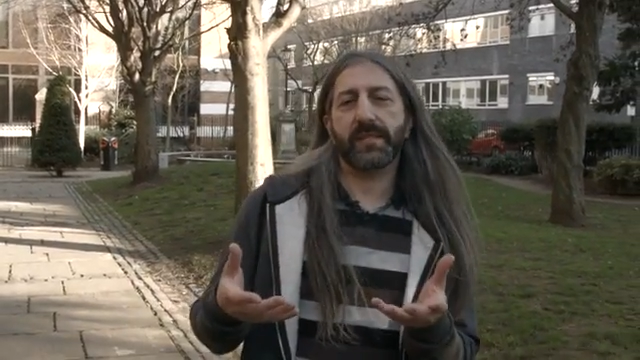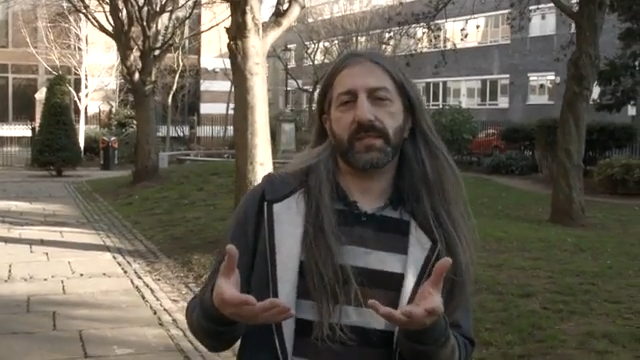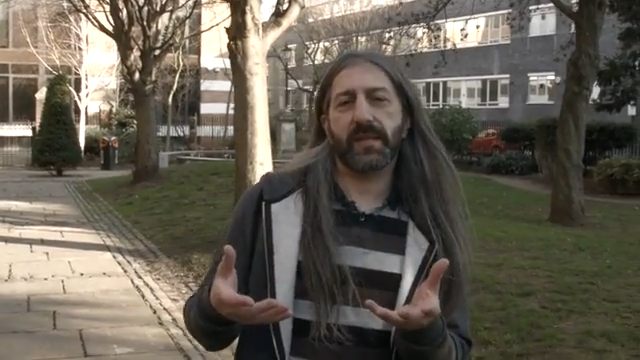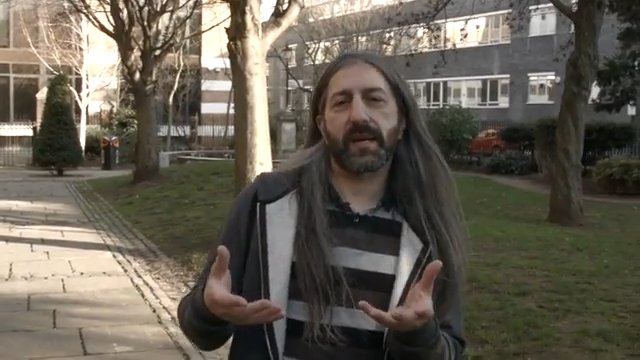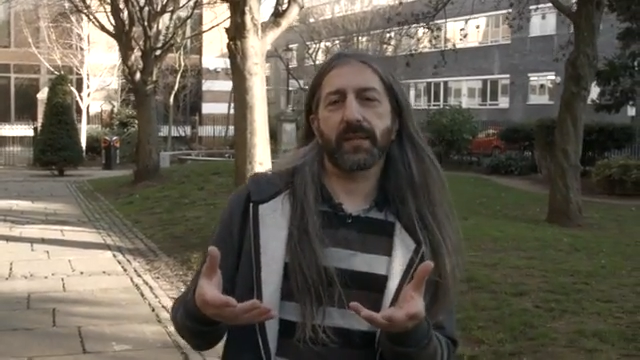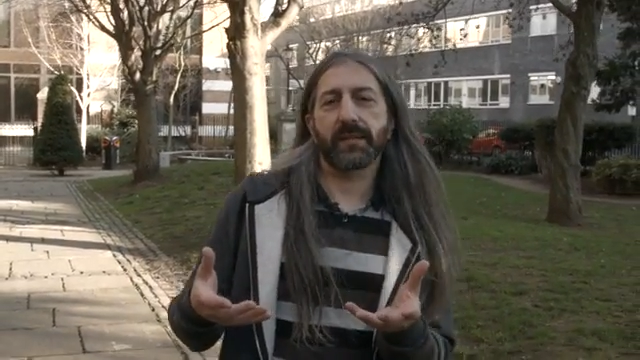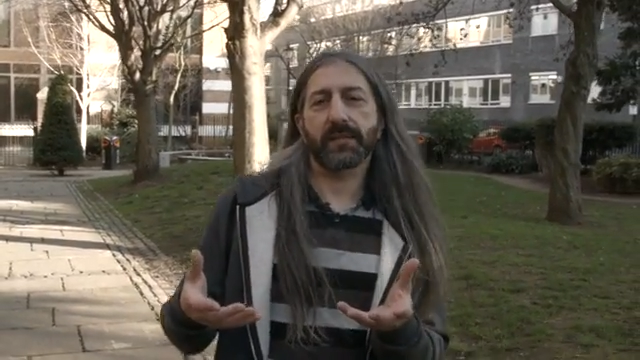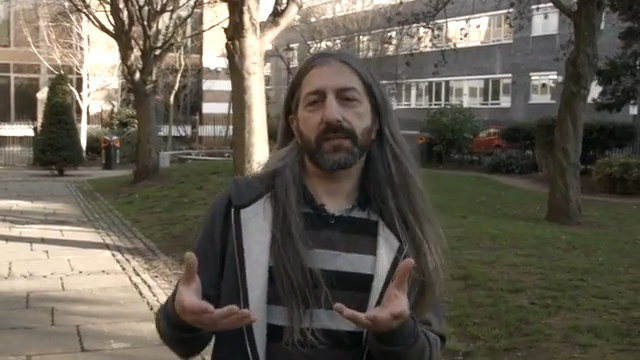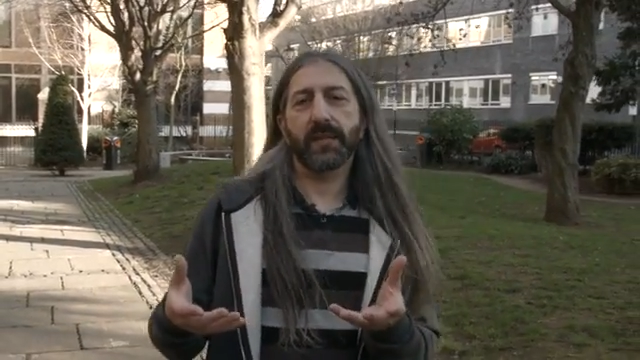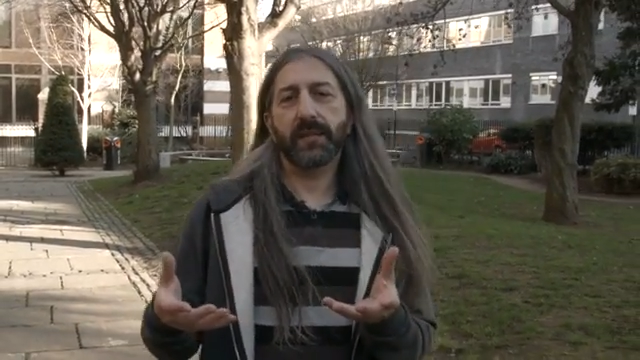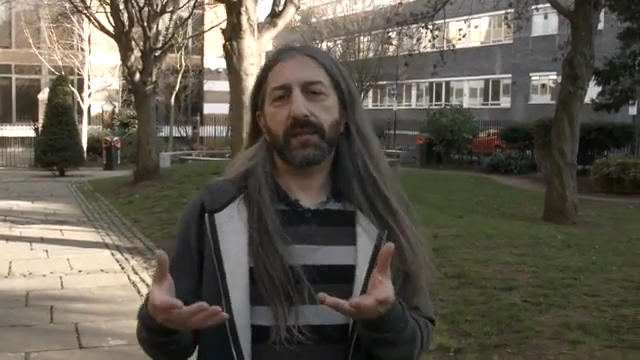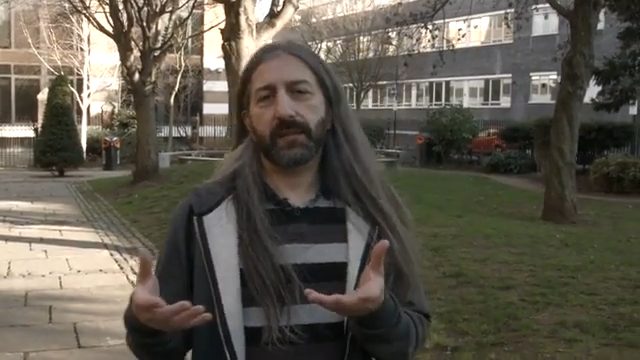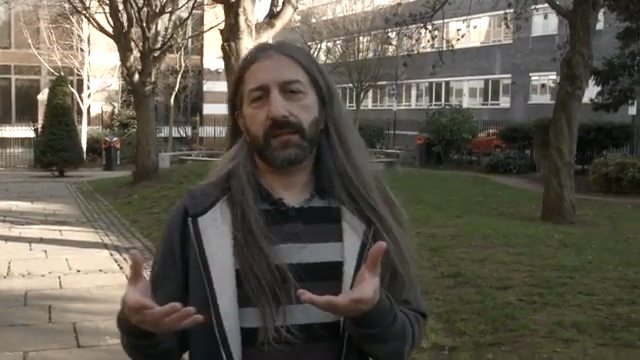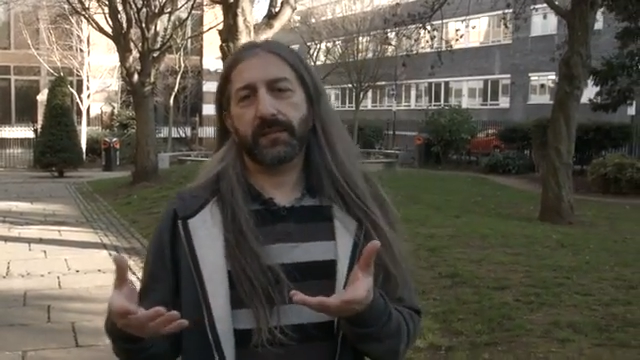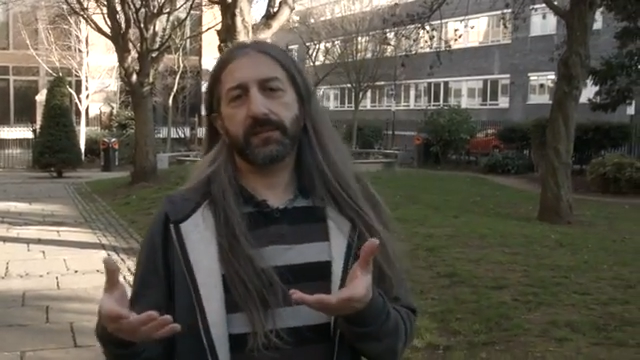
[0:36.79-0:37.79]
designed
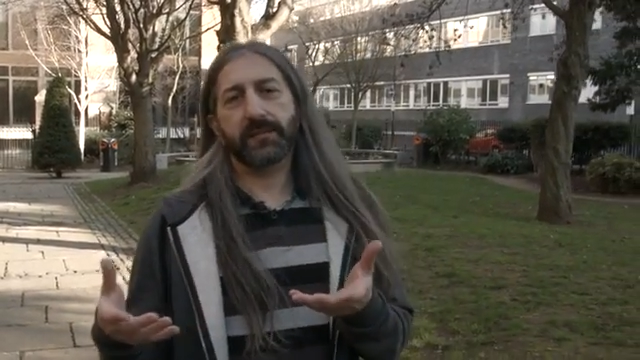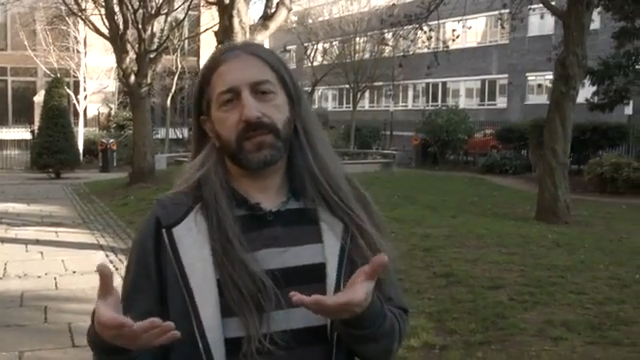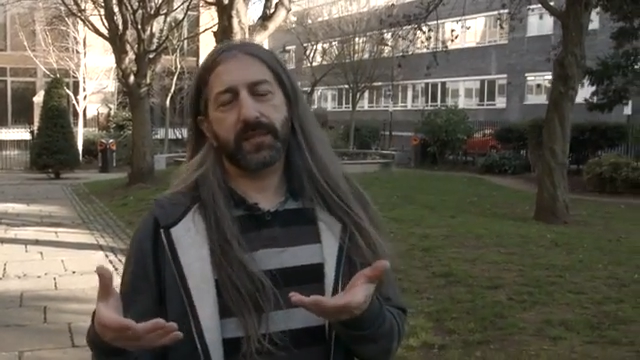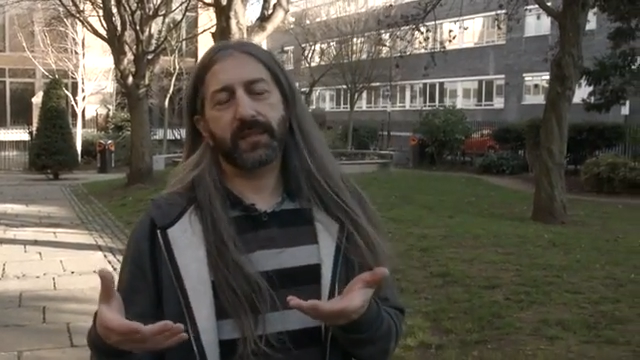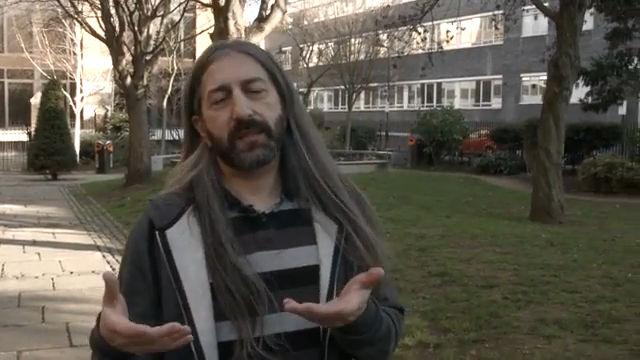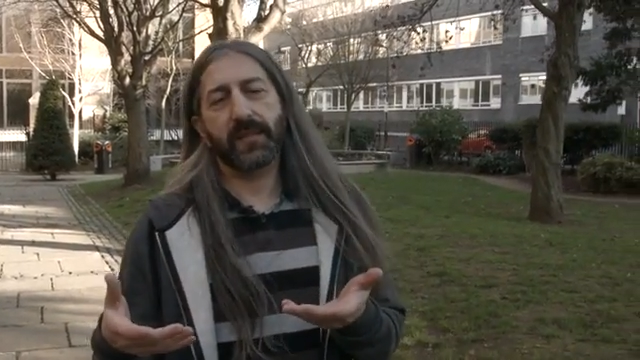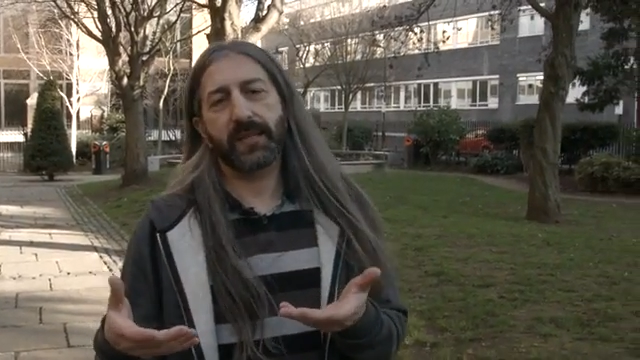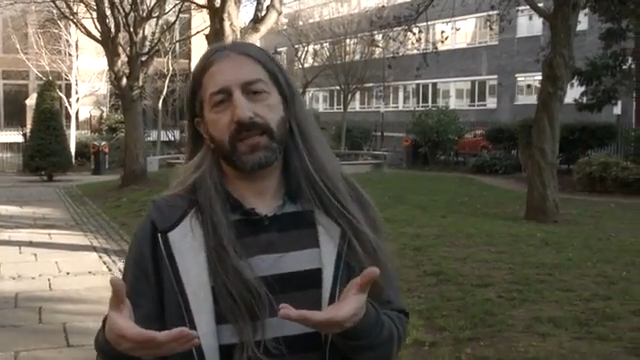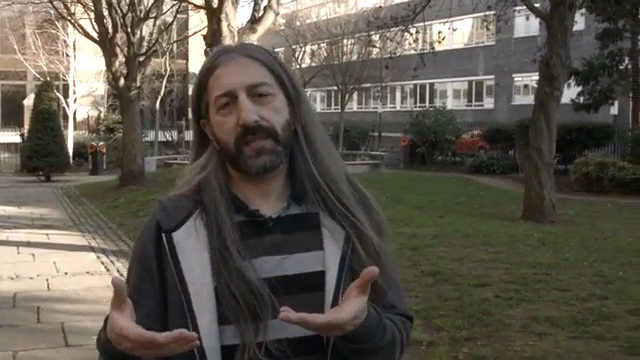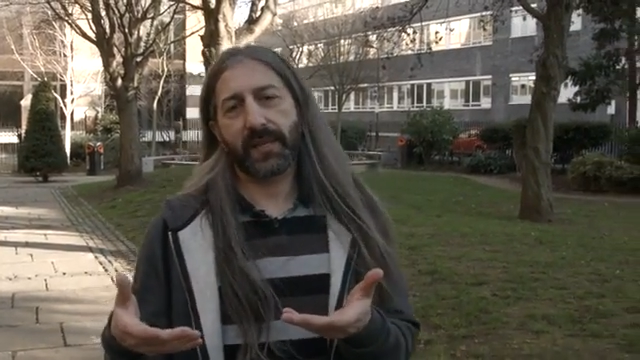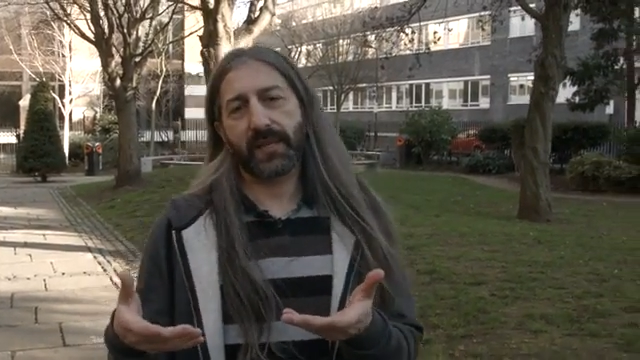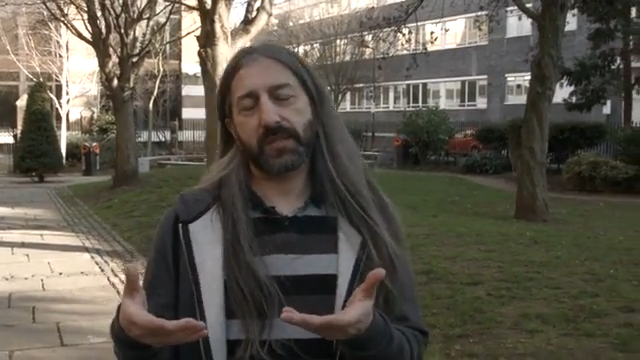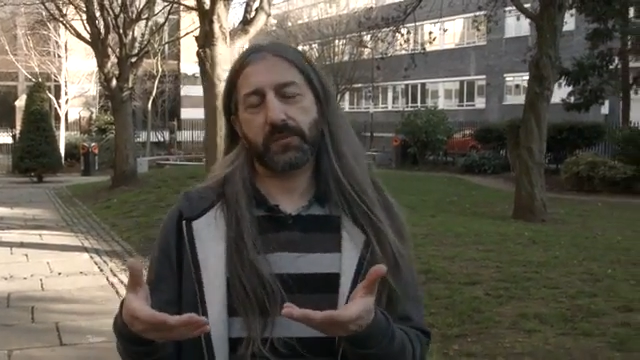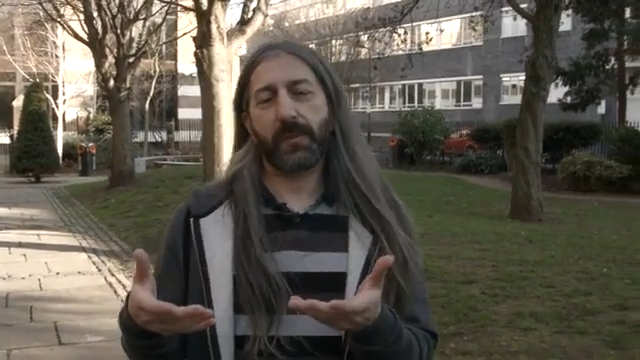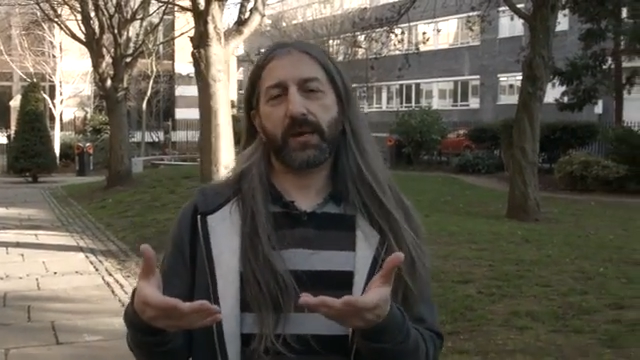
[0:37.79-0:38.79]
Sinclair
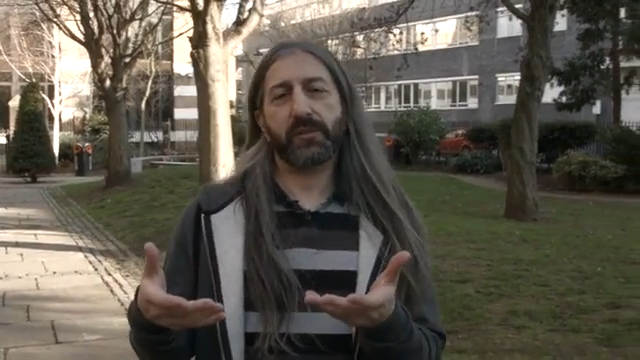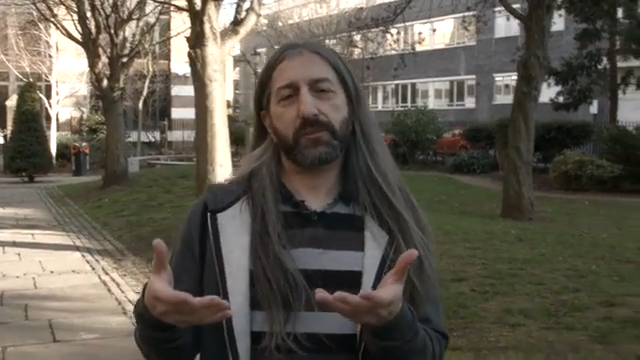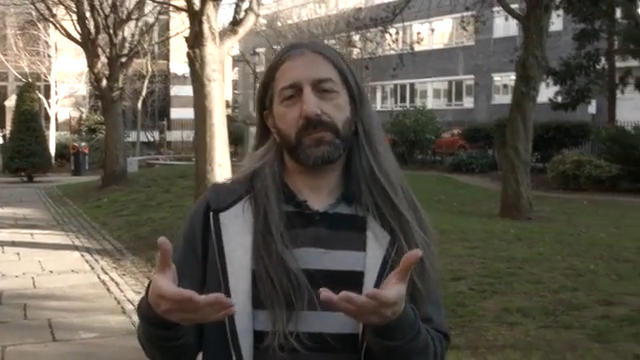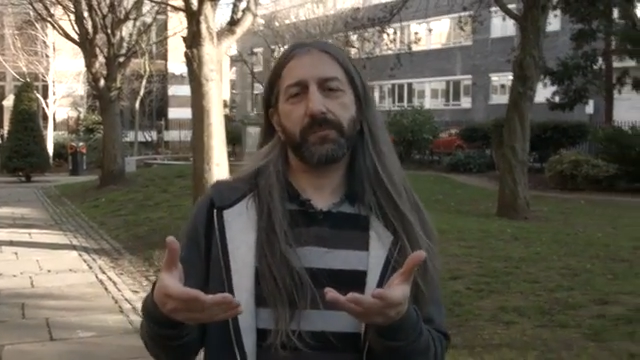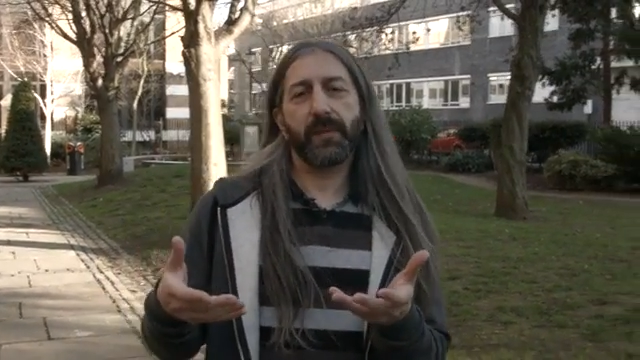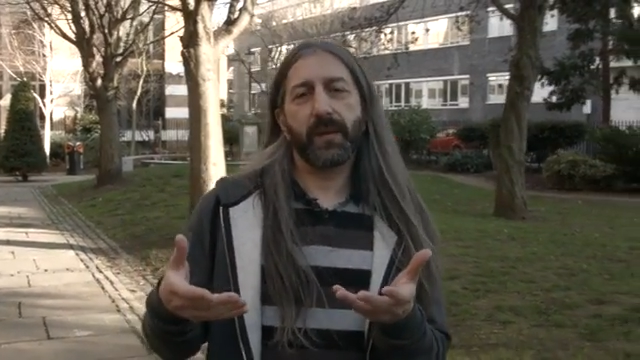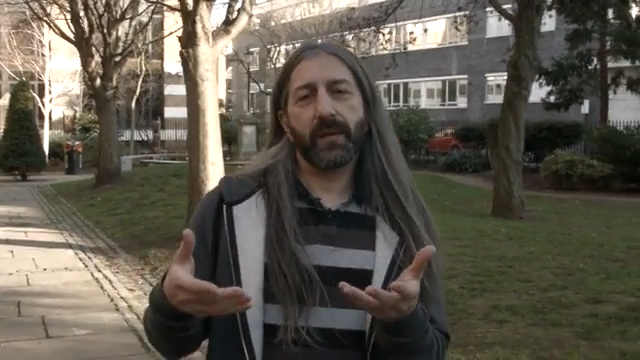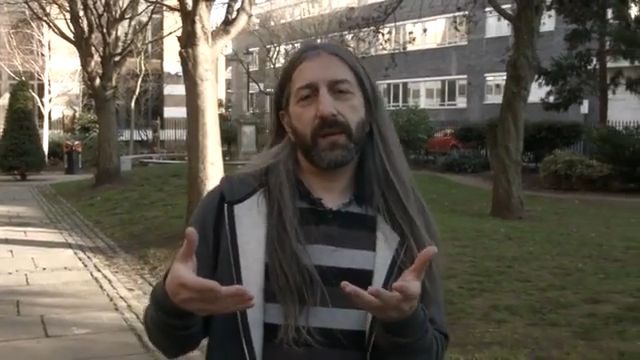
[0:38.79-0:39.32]
ZX Spectrum.